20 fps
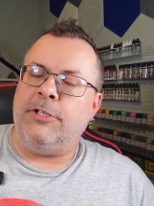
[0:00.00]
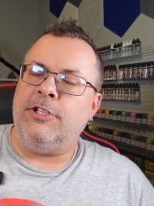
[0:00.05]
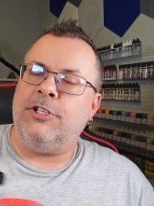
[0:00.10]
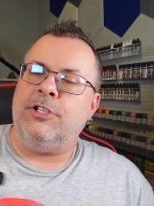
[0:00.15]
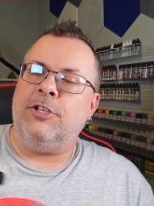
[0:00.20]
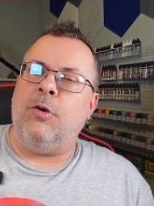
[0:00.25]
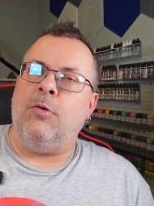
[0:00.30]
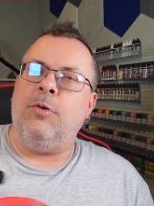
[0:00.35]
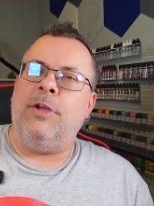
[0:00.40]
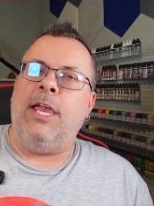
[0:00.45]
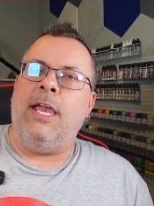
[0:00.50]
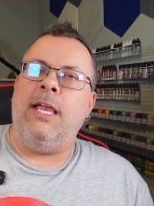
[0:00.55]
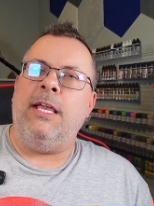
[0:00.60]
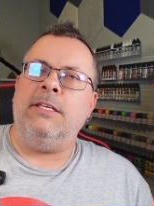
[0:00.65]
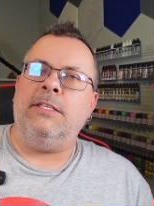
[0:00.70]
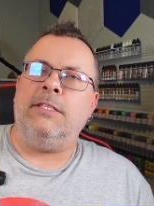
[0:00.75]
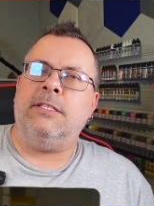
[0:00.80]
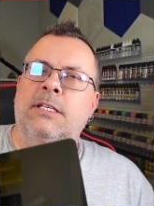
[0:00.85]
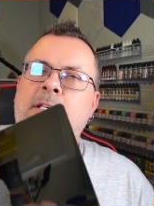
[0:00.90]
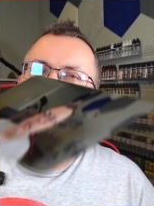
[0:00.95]

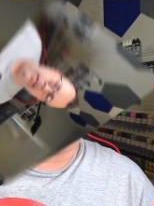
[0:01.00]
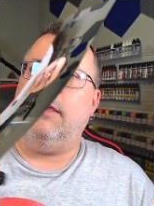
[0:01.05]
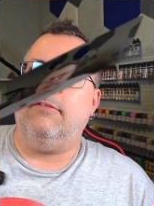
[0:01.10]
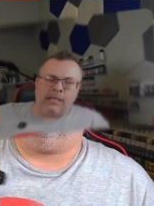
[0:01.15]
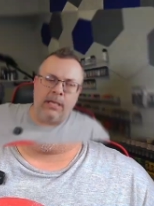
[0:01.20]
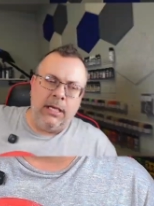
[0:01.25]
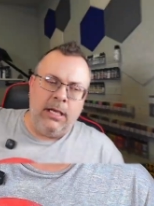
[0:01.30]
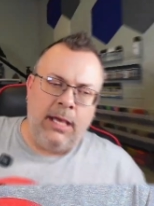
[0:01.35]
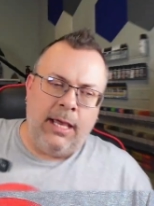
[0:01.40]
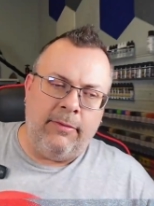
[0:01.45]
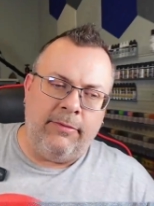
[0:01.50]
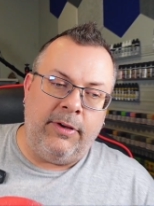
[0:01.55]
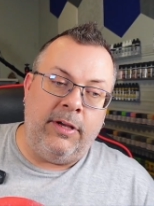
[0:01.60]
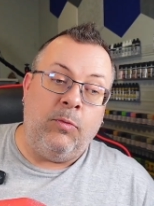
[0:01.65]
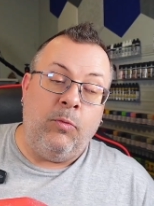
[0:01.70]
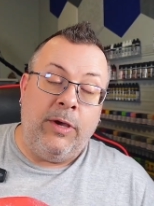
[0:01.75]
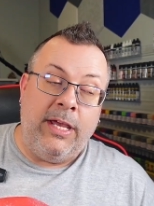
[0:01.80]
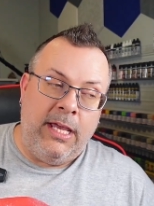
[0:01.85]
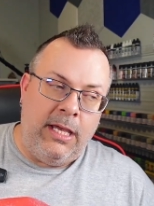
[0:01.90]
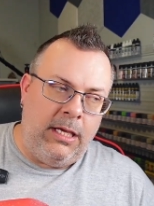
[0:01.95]
showcase weekly, every
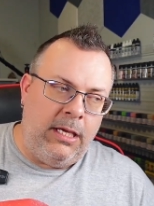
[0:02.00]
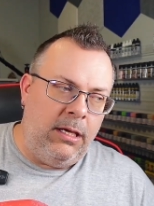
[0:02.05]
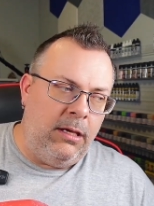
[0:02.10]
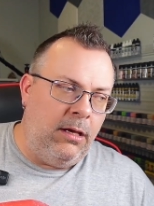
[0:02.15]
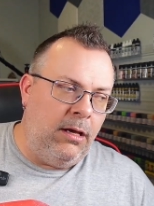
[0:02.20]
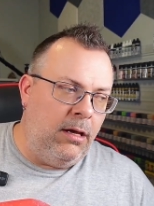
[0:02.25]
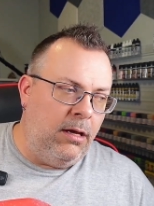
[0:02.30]
week.